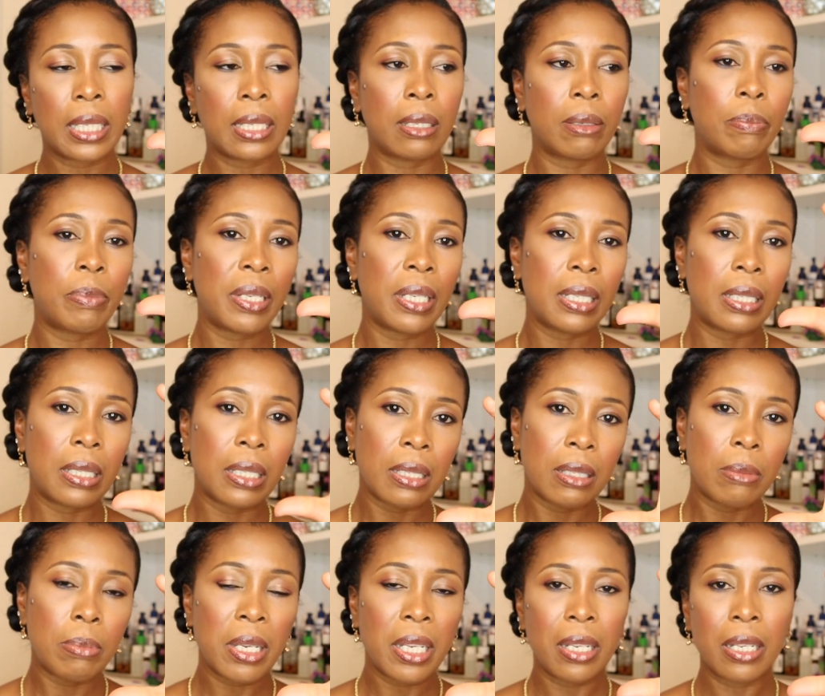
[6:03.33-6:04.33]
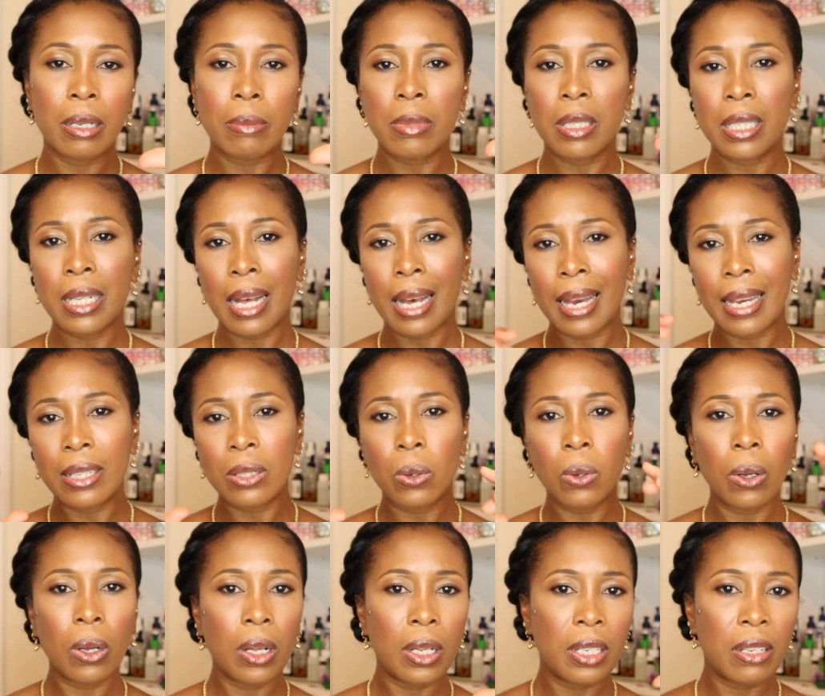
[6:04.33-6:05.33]
little pieces, medium size,
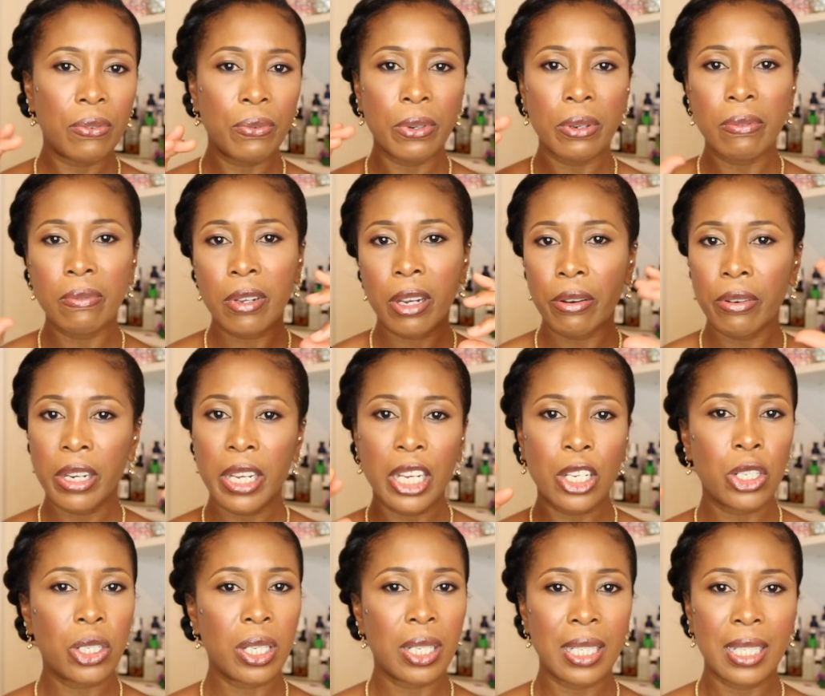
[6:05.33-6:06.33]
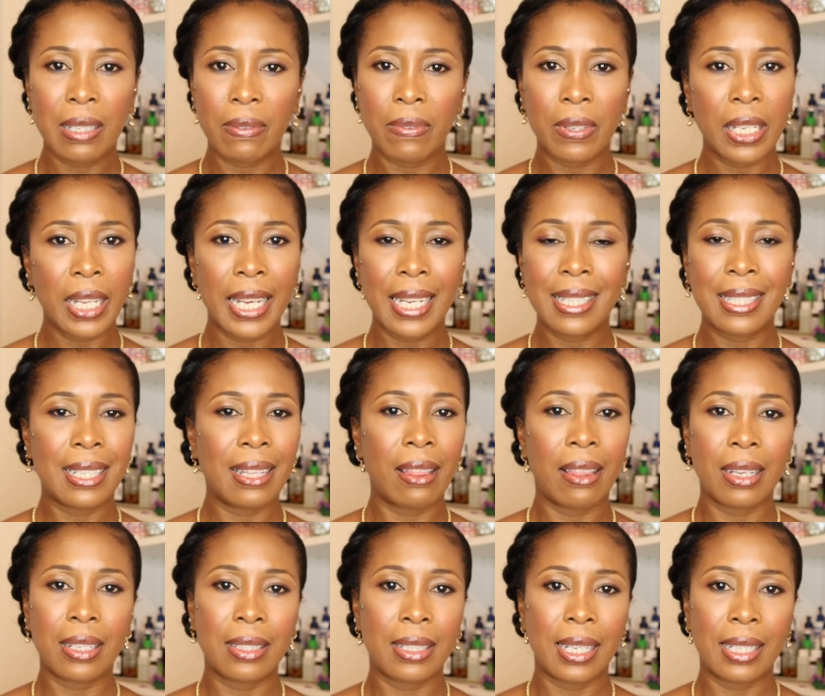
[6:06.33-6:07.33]
all different variations of lengths and
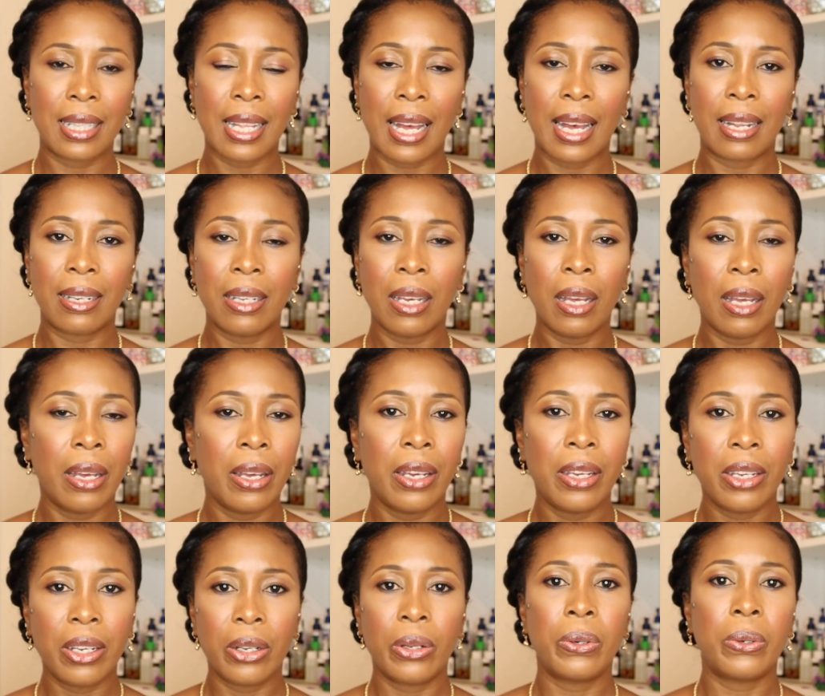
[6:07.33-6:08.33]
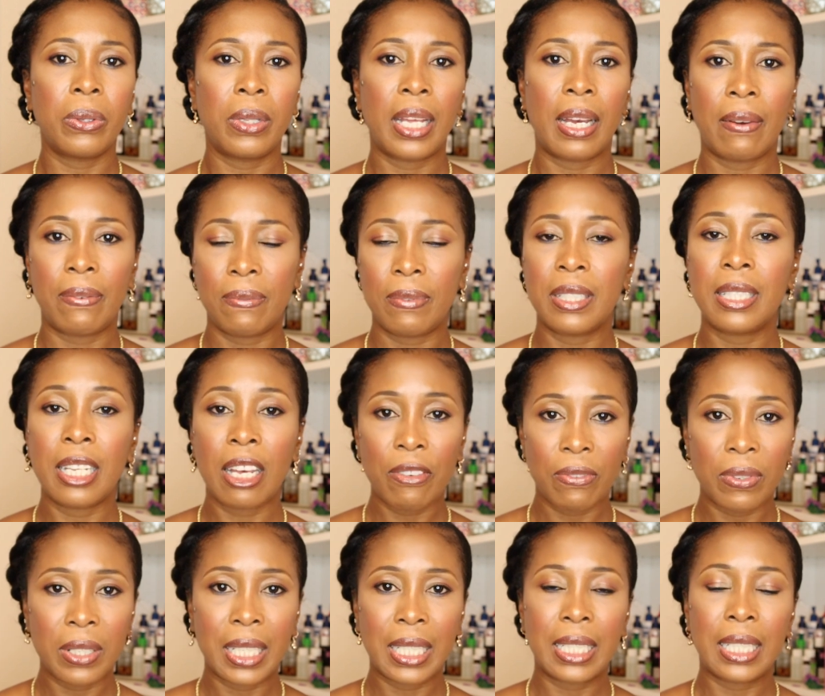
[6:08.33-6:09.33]
things like that. You know that
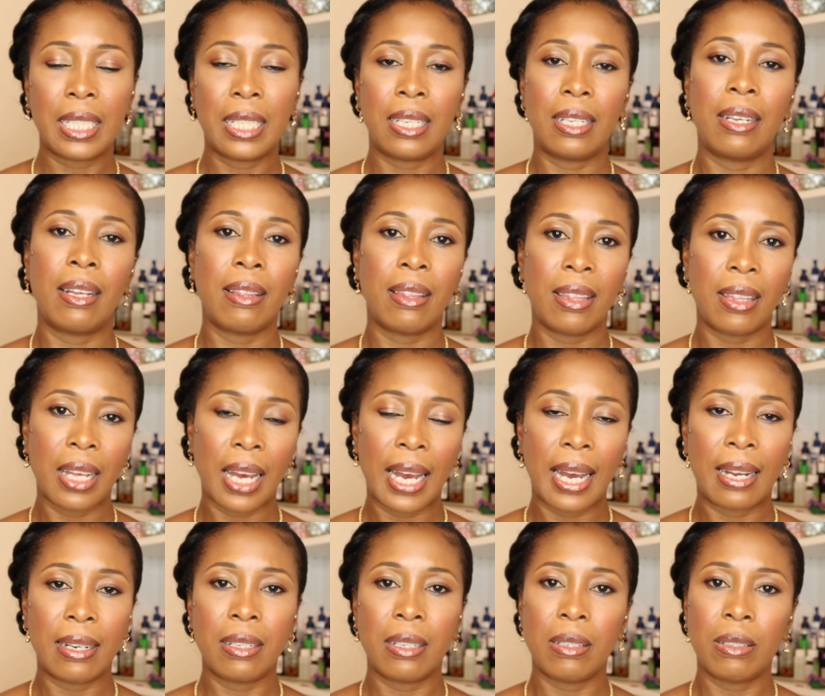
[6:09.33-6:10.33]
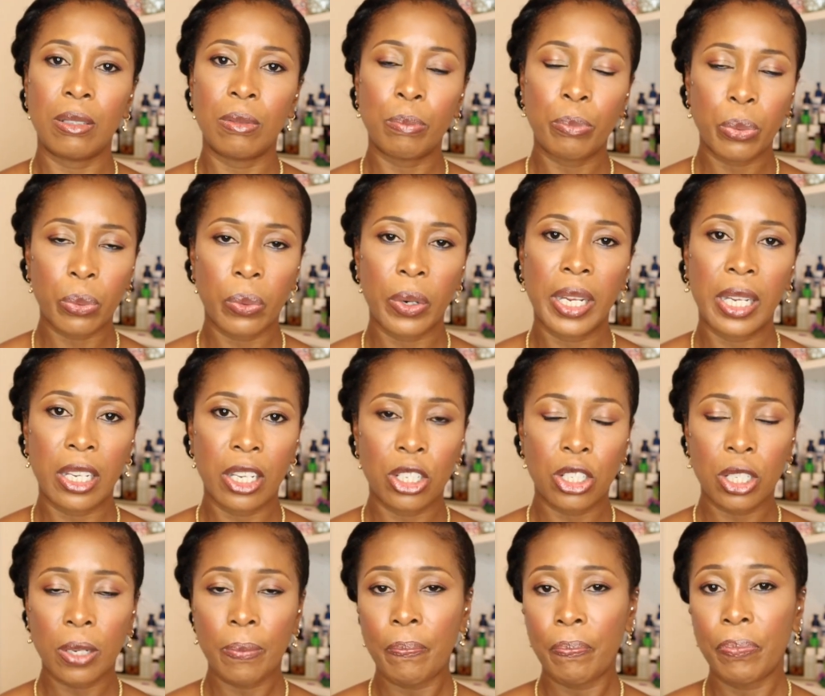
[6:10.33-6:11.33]
definitely that is
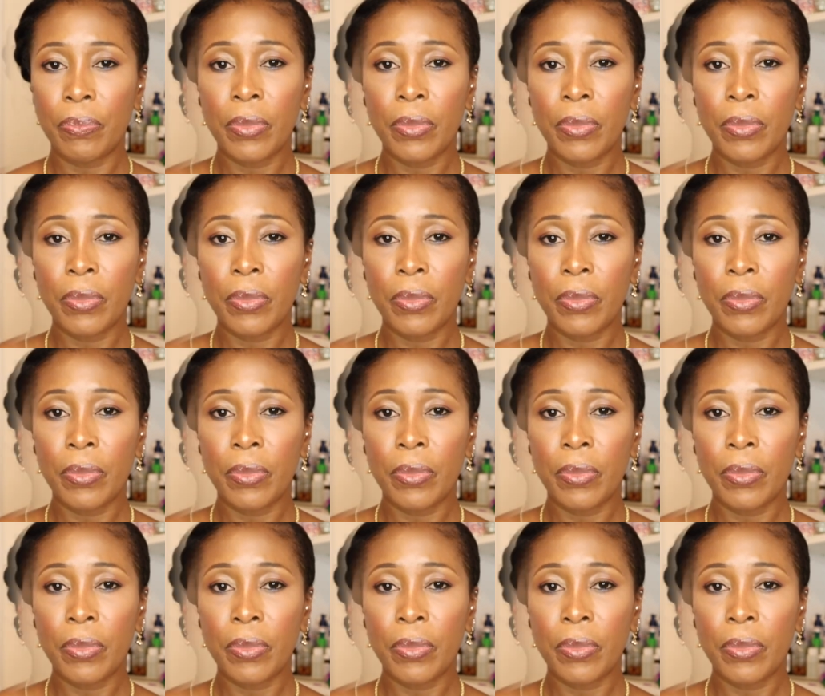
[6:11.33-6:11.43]
breakage.